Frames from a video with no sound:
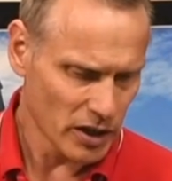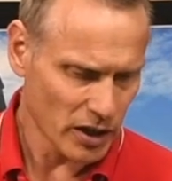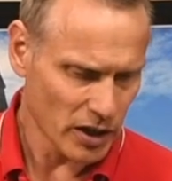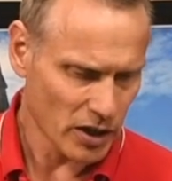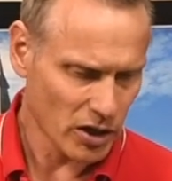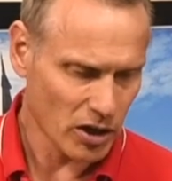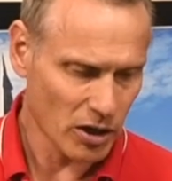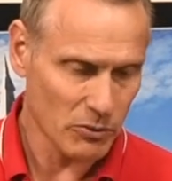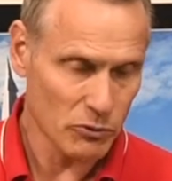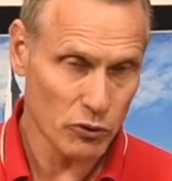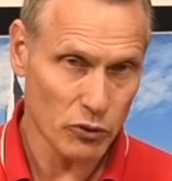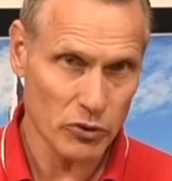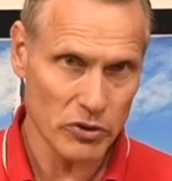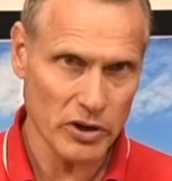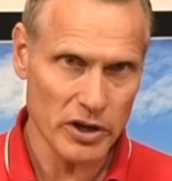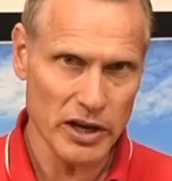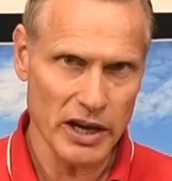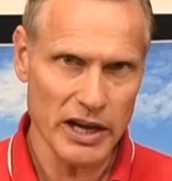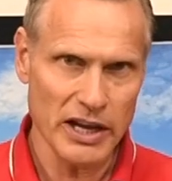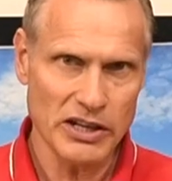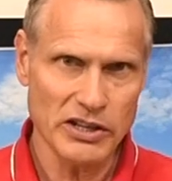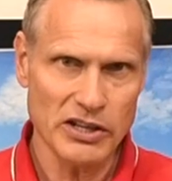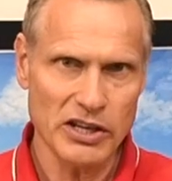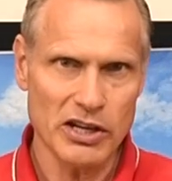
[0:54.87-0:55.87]
It comes with an
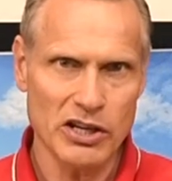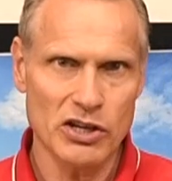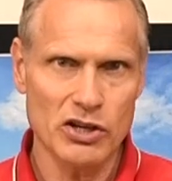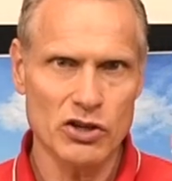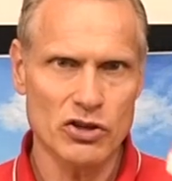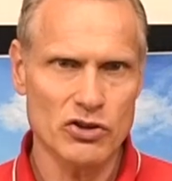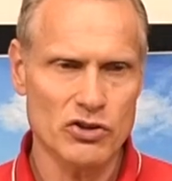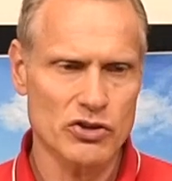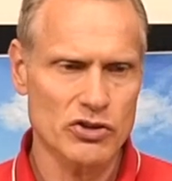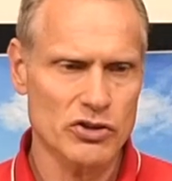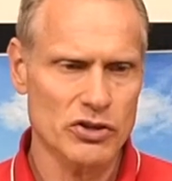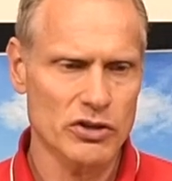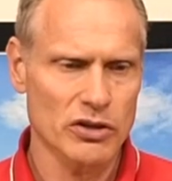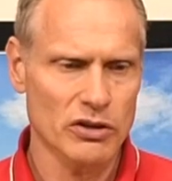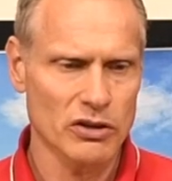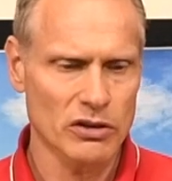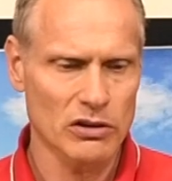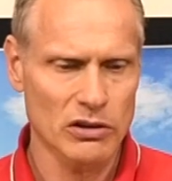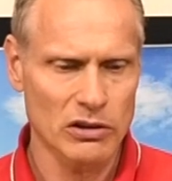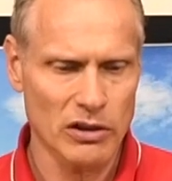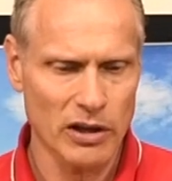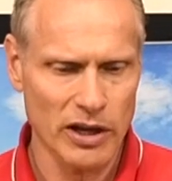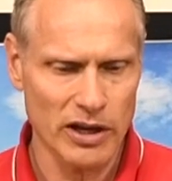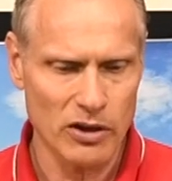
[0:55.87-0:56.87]
18-inch
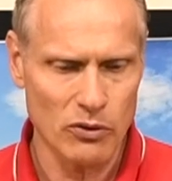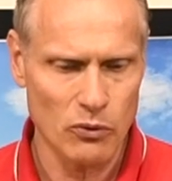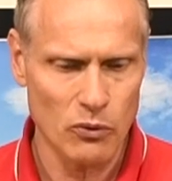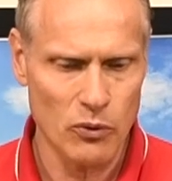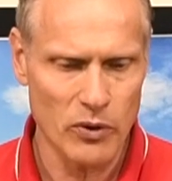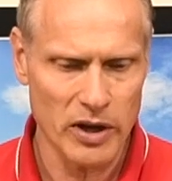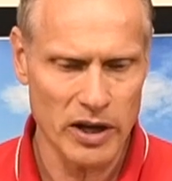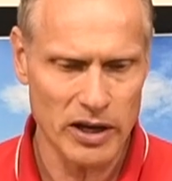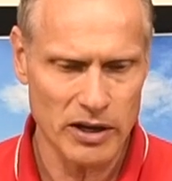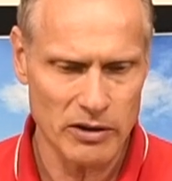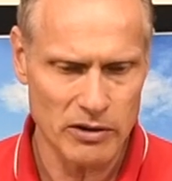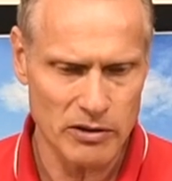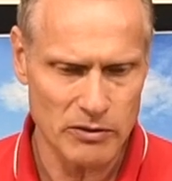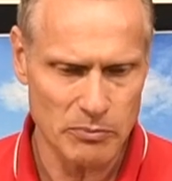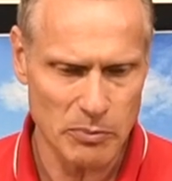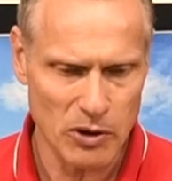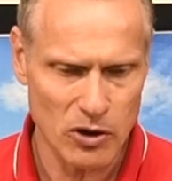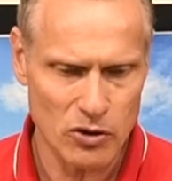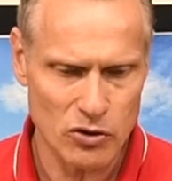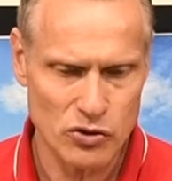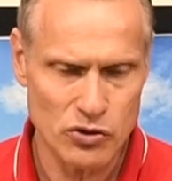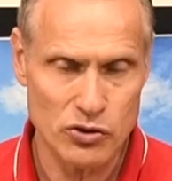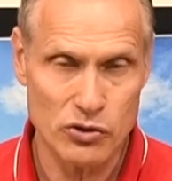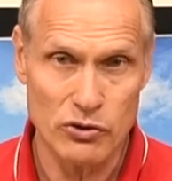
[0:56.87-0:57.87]
lightweight
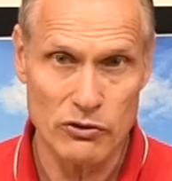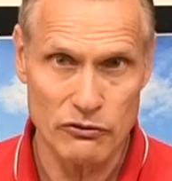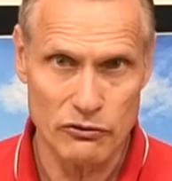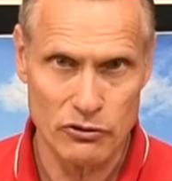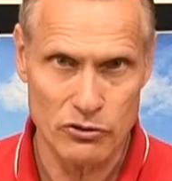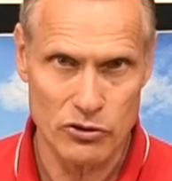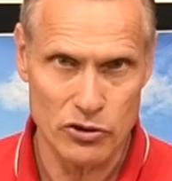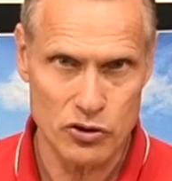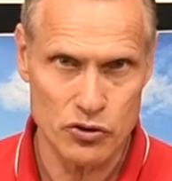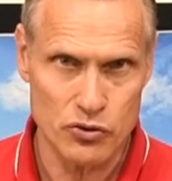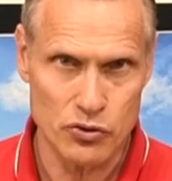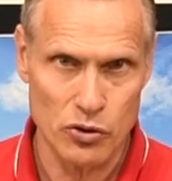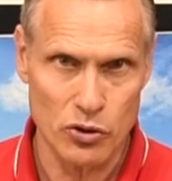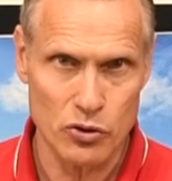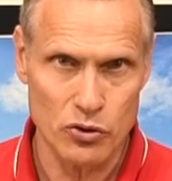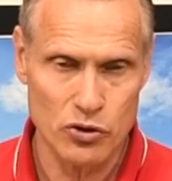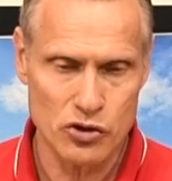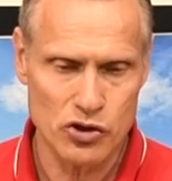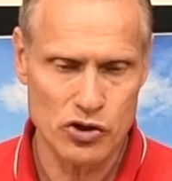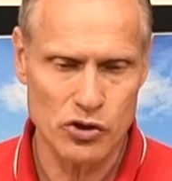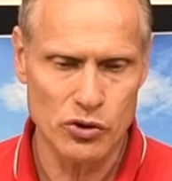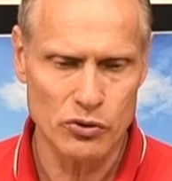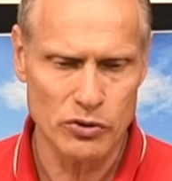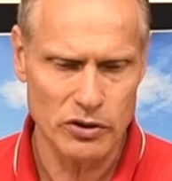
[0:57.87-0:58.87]
parachute for the drogue
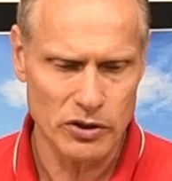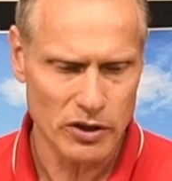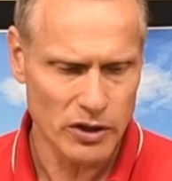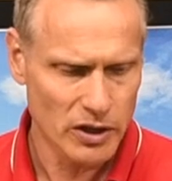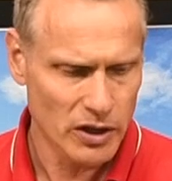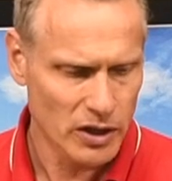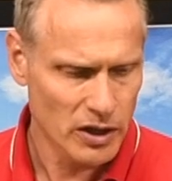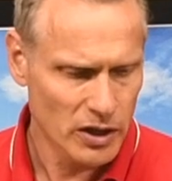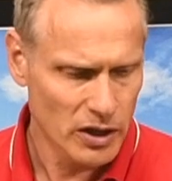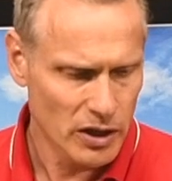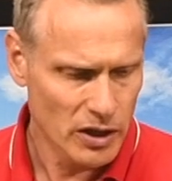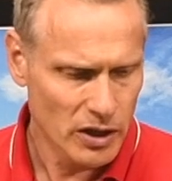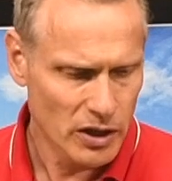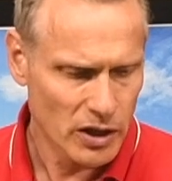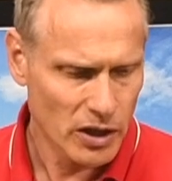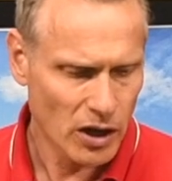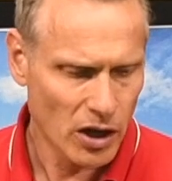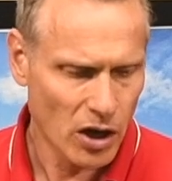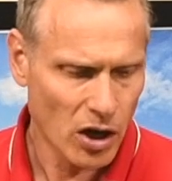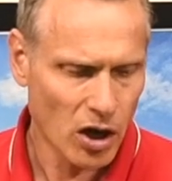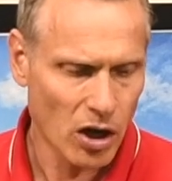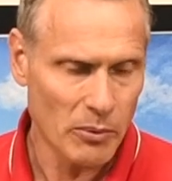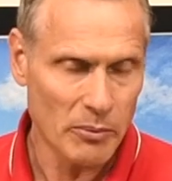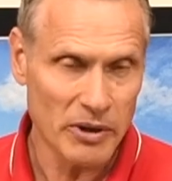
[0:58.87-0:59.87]
chute,
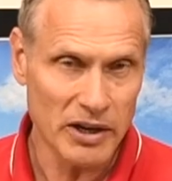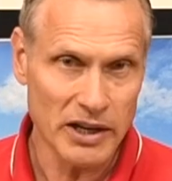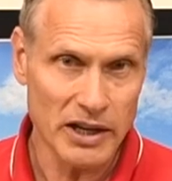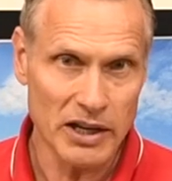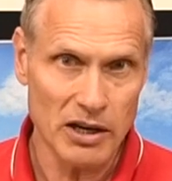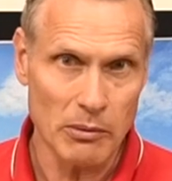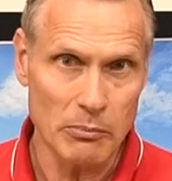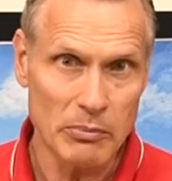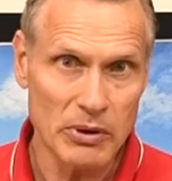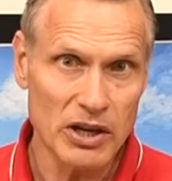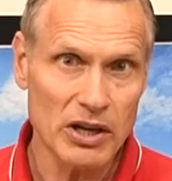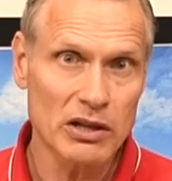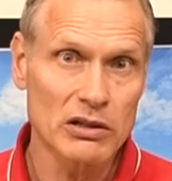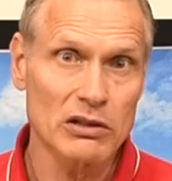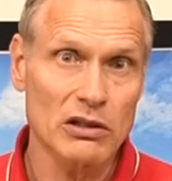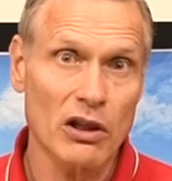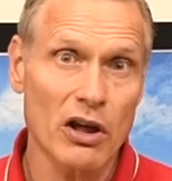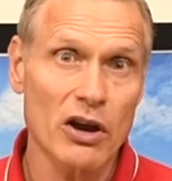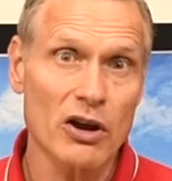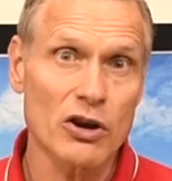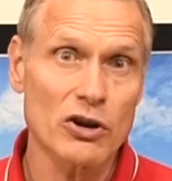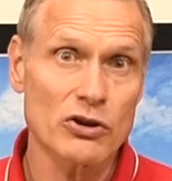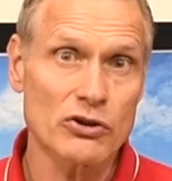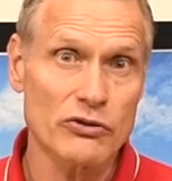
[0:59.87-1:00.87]
um, and then a big,
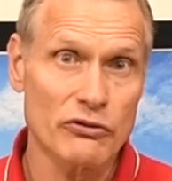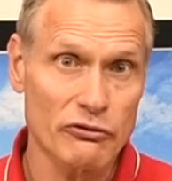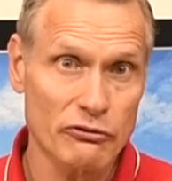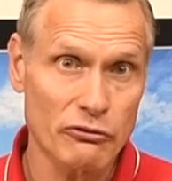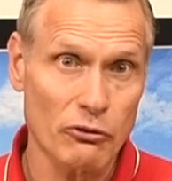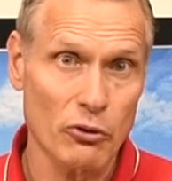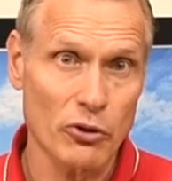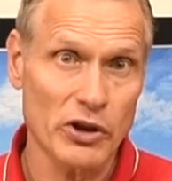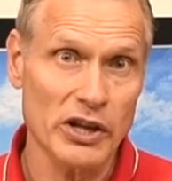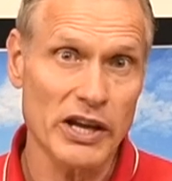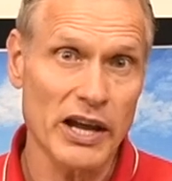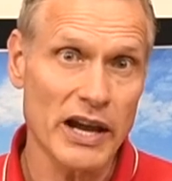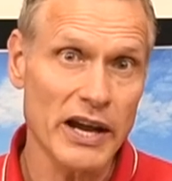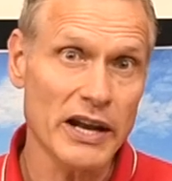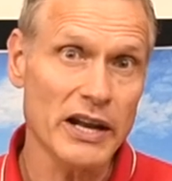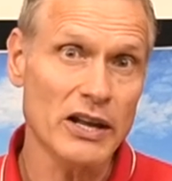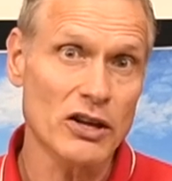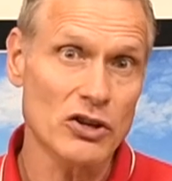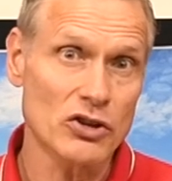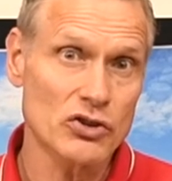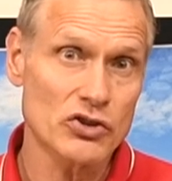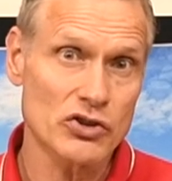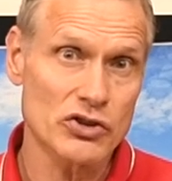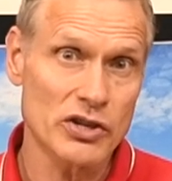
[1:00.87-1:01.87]
large
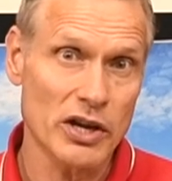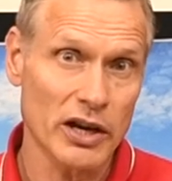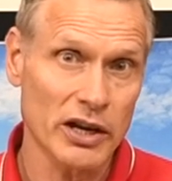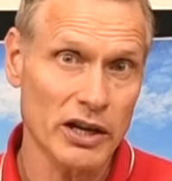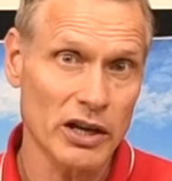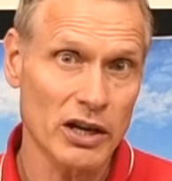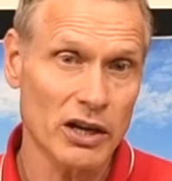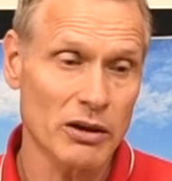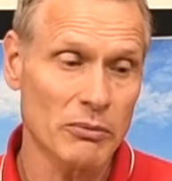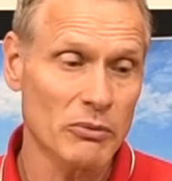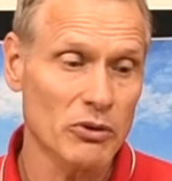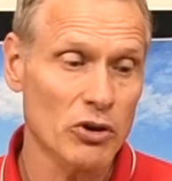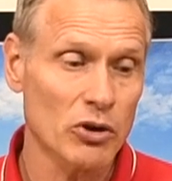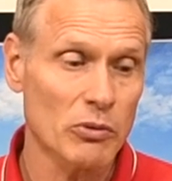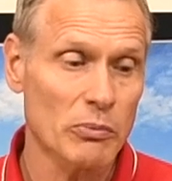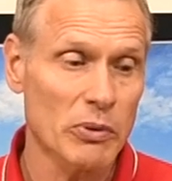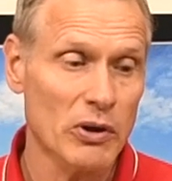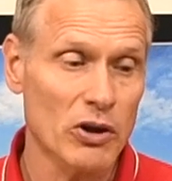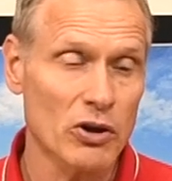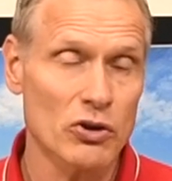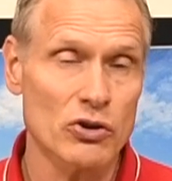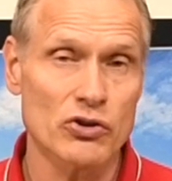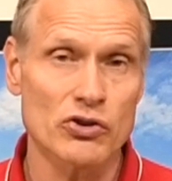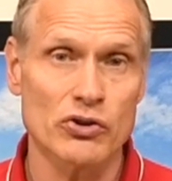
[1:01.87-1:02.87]
48-inch diameter
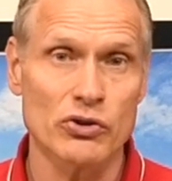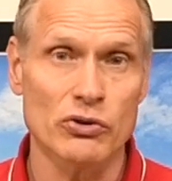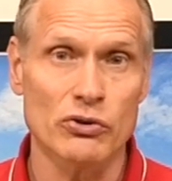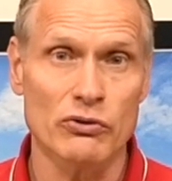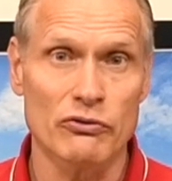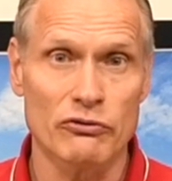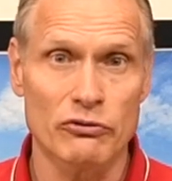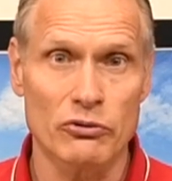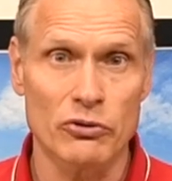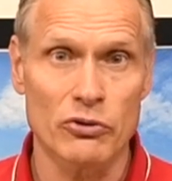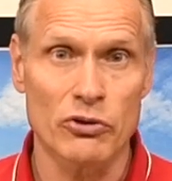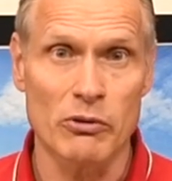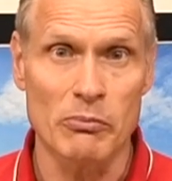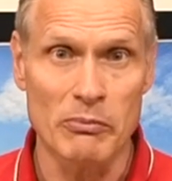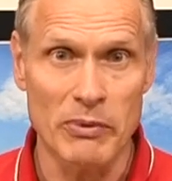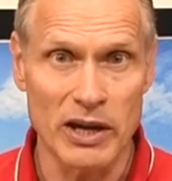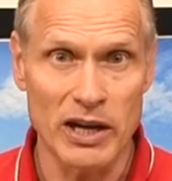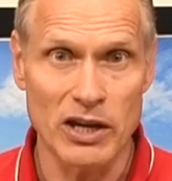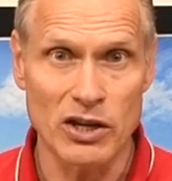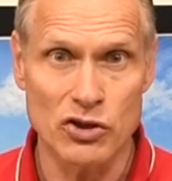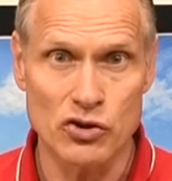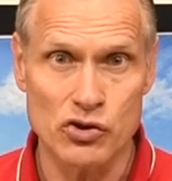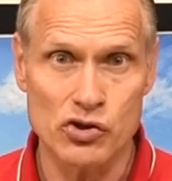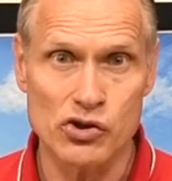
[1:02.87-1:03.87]
parachute for the
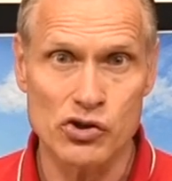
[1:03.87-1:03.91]
main